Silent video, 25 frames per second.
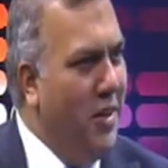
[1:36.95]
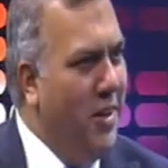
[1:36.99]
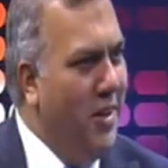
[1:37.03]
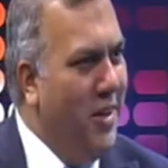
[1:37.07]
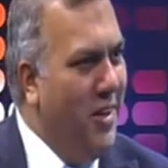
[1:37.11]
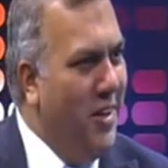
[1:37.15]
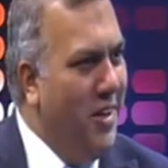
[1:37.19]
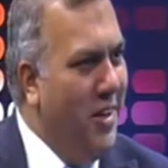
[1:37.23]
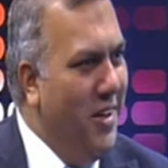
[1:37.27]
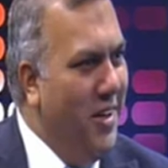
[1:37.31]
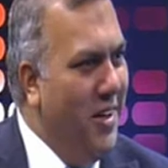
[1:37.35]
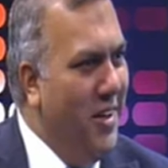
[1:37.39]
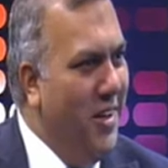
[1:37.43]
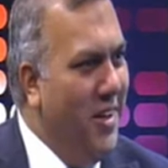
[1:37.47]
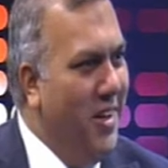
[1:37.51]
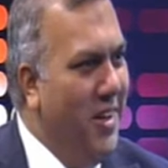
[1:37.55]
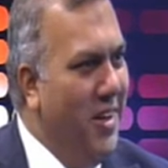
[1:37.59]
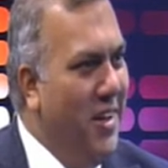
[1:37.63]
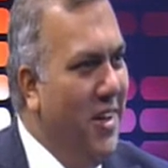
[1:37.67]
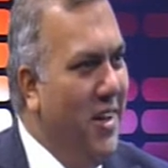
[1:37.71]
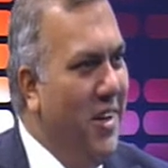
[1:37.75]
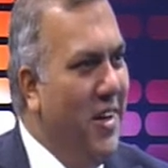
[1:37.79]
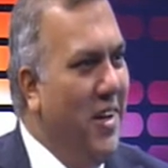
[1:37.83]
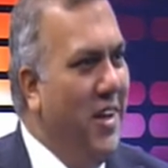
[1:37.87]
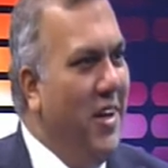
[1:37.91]
Yes.
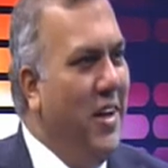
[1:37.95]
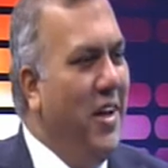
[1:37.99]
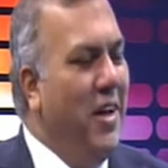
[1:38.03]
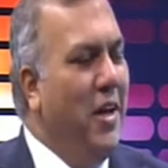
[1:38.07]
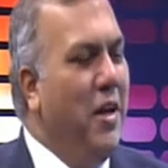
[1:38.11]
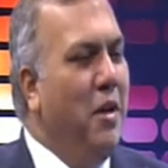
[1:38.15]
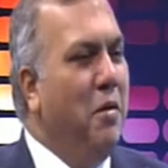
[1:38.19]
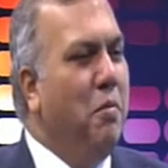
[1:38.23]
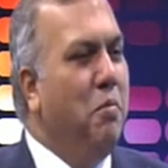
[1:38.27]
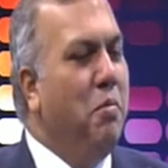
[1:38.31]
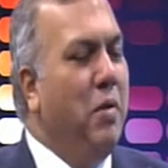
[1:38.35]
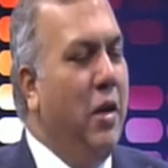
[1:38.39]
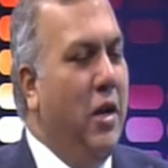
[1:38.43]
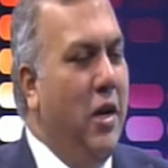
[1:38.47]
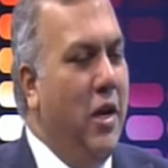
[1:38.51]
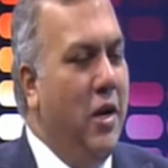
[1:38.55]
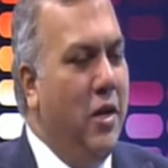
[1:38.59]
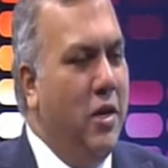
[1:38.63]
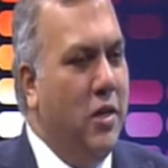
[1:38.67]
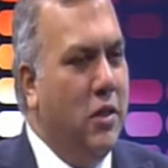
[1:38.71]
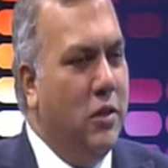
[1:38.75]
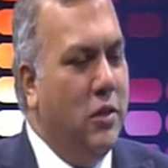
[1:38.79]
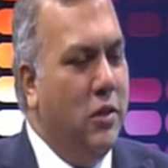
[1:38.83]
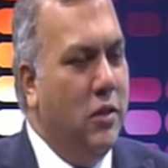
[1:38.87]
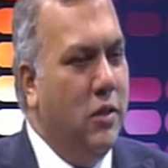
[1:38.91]
Uh,
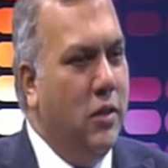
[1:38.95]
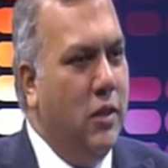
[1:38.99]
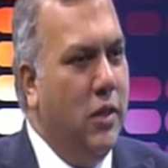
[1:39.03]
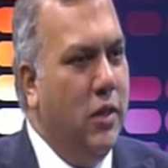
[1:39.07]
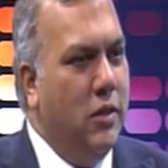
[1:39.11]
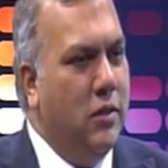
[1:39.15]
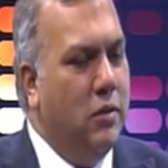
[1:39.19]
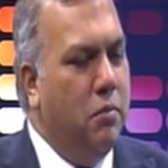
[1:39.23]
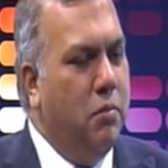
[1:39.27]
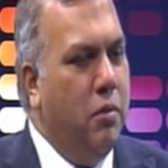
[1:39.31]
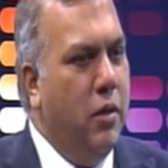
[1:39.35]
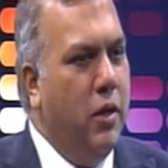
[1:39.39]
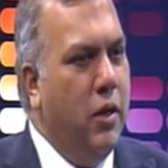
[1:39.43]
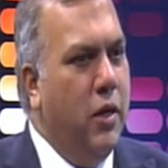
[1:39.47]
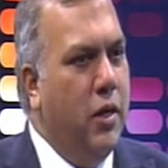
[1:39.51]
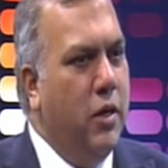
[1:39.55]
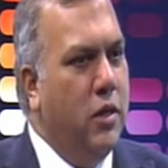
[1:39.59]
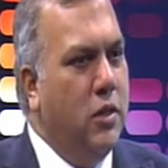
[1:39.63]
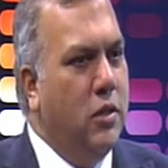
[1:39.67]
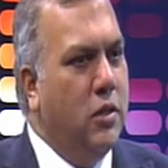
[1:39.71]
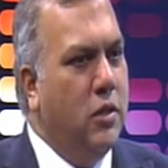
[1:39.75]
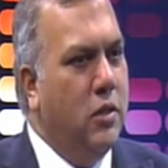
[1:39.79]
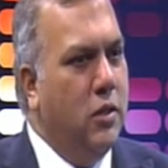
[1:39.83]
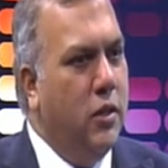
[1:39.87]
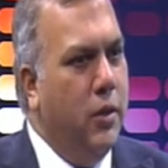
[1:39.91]
Bangladesh, yes.
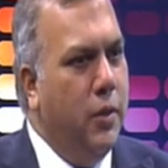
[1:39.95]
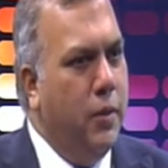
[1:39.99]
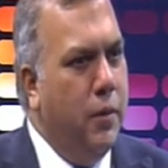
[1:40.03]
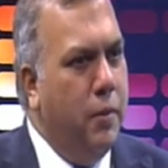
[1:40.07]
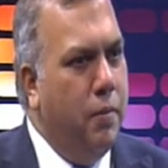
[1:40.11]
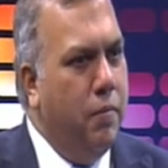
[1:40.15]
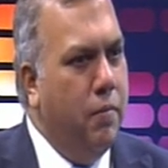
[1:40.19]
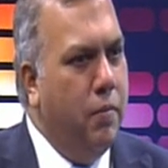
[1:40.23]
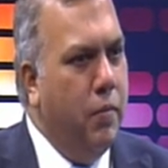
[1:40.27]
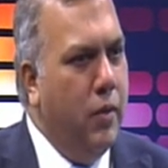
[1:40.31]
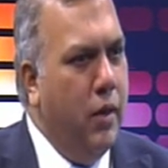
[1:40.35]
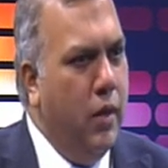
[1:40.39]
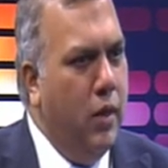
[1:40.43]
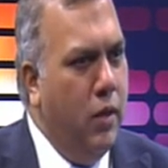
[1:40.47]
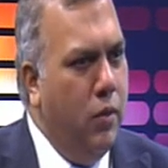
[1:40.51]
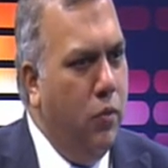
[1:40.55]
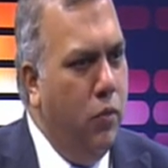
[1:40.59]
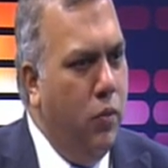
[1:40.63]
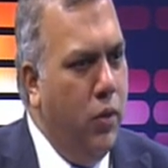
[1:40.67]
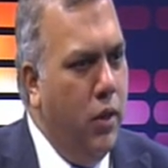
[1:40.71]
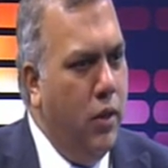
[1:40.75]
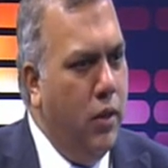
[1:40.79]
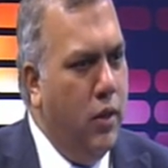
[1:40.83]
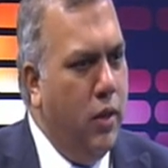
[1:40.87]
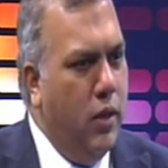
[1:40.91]
Bangladesh, uh, in a
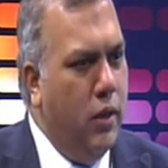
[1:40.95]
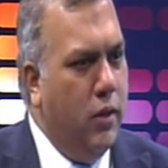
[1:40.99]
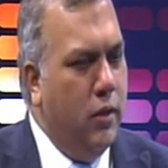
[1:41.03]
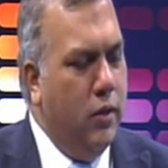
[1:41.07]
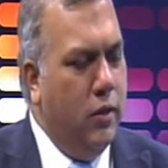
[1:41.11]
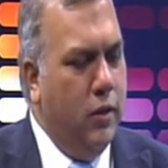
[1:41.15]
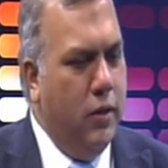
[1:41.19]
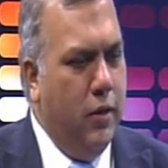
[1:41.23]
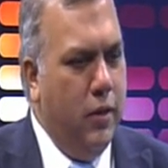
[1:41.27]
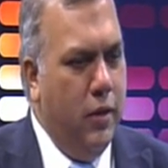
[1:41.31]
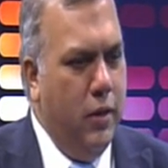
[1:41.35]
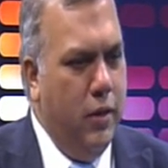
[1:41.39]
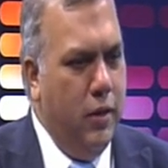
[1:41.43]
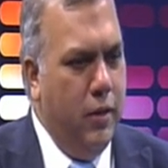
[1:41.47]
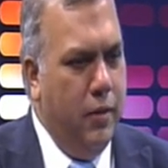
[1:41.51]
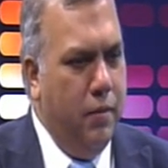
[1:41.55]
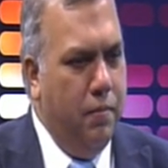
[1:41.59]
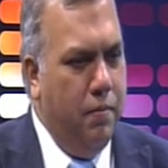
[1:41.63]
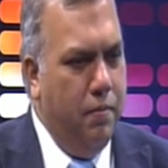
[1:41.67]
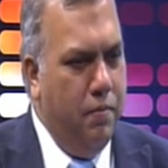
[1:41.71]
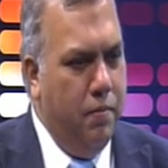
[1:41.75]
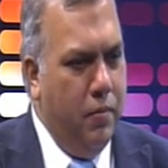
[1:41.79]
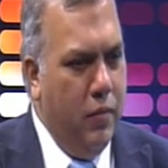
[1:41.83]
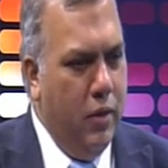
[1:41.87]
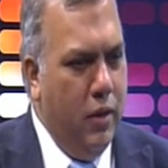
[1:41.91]
way that
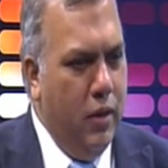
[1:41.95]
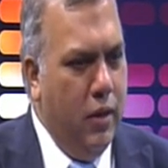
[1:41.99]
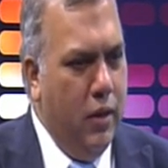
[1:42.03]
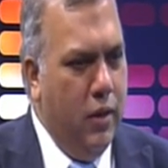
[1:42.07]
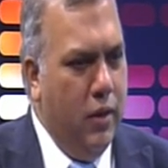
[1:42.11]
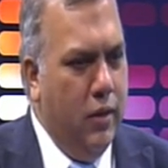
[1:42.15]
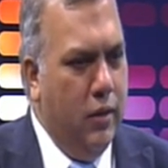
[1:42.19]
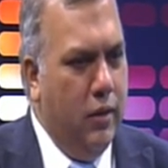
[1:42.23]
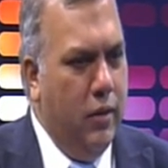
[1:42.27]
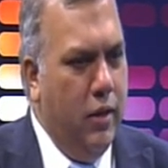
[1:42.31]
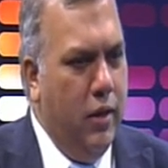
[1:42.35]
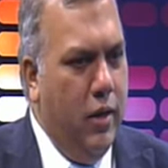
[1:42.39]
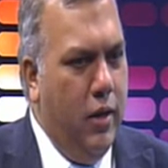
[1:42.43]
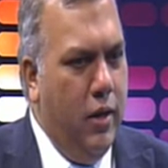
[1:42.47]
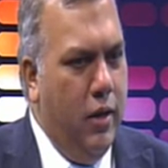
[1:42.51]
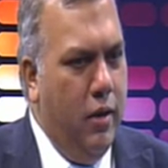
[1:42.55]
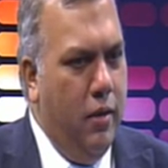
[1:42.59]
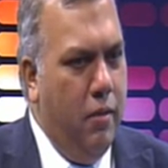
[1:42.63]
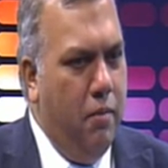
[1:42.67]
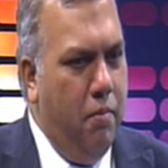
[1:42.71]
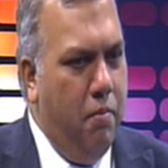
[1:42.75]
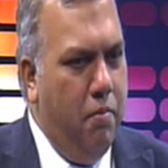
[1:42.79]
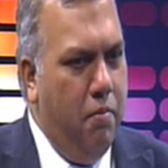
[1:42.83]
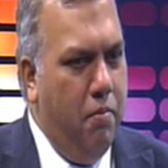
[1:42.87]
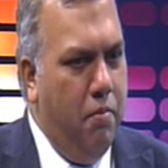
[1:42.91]
um, there.
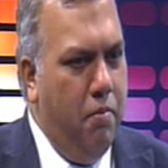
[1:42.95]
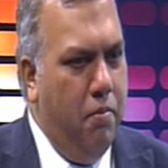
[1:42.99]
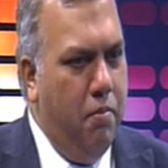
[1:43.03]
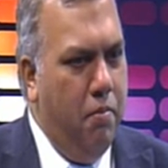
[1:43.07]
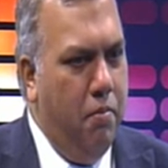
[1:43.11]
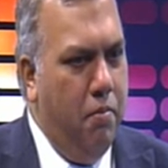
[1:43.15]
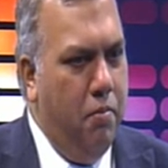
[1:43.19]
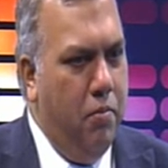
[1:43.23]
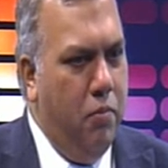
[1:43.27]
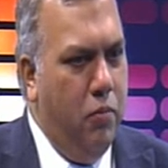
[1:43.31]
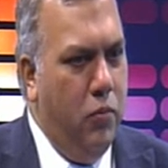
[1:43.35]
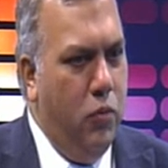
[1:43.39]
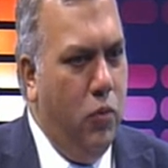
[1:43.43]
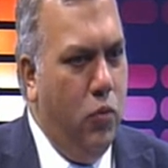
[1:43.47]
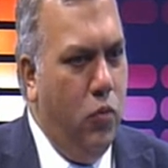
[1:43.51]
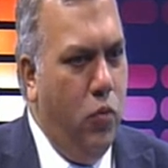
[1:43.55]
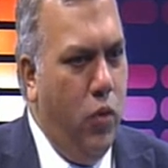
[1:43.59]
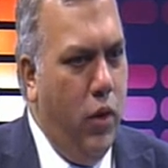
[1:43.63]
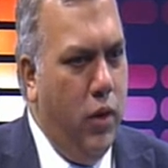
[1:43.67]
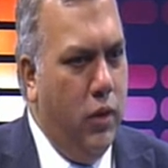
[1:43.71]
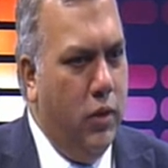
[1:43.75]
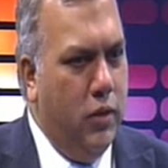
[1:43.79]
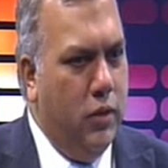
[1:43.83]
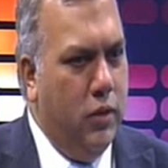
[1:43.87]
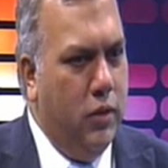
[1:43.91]
are
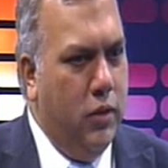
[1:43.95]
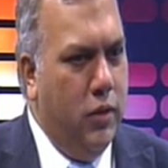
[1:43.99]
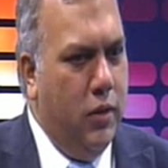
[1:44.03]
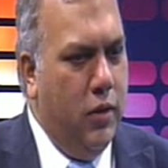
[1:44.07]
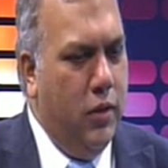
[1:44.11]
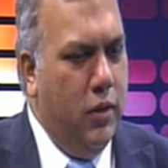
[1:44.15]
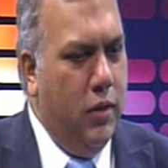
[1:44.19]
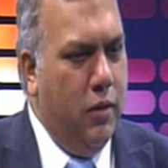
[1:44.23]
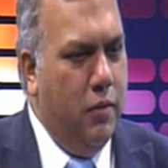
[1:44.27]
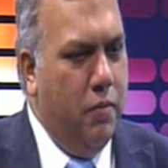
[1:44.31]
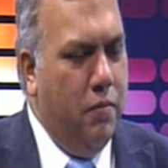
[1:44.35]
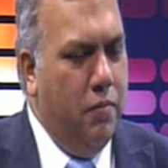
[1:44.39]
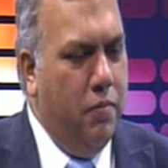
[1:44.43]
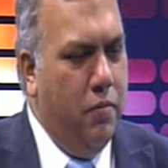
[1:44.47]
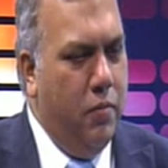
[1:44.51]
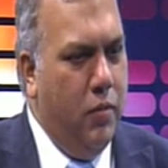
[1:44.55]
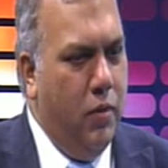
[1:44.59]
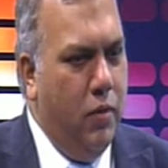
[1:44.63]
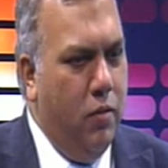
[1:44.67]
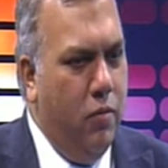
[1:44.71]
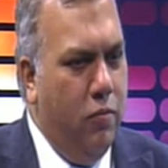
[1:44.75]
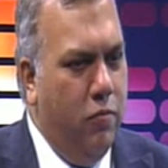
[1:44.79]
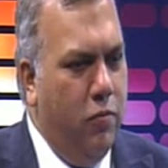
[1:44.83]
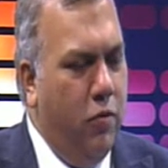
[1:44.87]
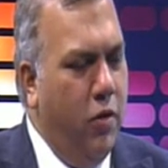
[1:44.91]
quite um,
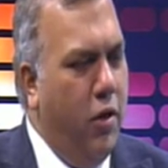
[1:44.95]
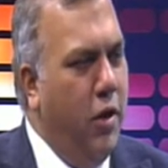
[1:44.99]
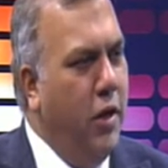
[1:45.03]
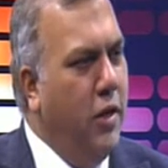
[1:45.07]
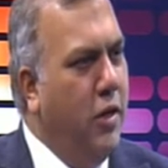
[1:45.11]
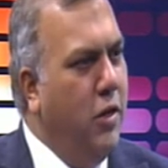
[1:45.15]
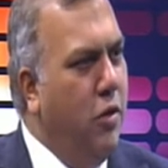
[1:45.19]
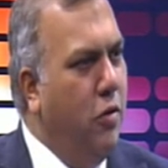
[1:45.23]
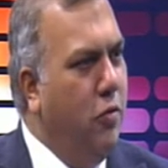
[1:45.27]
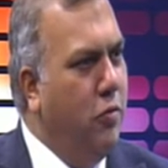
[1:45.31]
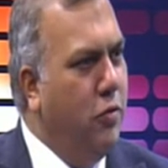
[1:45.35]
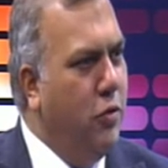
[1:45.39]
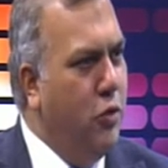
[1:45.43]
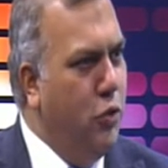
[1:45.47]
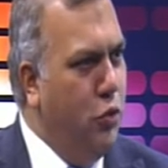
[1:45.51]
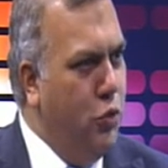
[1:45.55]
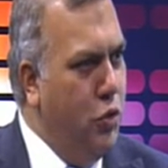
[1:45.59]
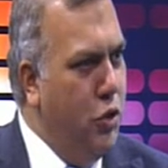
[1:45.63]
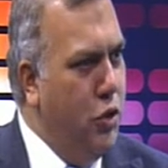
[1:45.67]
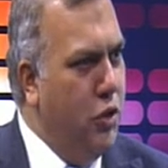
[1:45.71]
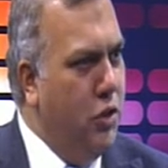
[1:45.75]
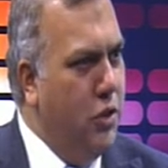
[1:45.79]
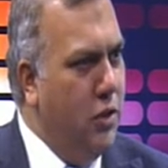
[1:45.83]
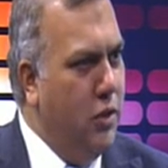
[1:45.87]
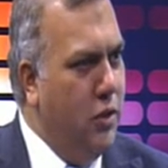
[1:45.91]
variety of
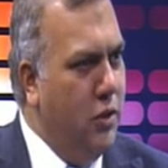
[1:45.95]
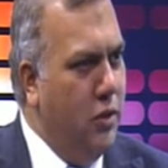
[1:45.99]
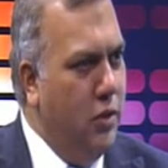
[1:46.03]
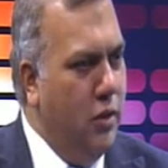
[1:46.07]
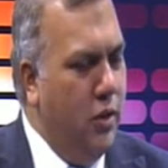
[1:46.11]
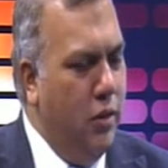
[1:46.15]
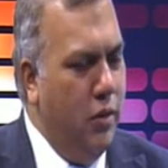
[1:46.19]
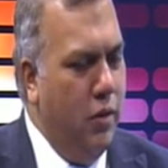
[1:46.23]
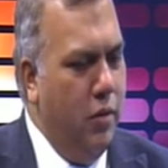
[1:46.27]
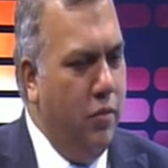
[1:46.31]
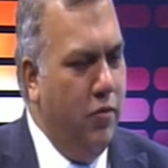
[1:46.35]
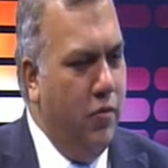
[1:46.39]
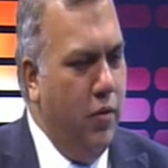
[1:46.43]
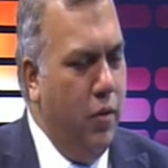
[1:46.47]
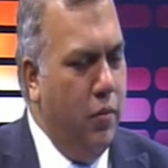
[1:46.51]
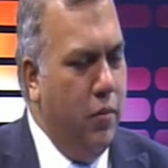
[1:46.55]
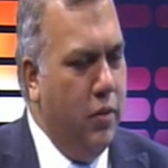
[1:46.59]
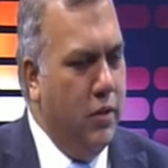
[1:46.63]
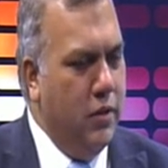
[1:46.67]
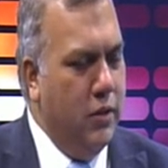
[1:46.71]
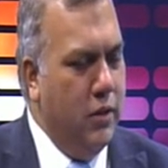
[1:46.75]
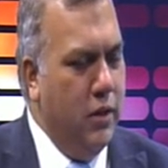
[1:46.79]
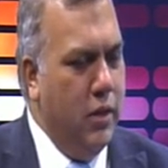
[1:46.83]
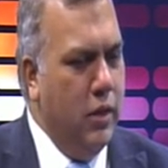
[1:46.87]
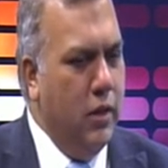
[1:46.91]
situation, right. if I may
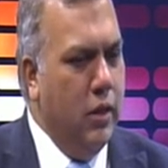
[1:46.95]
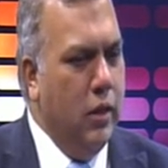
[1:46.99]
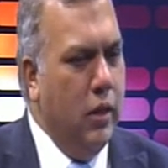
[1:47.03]
say.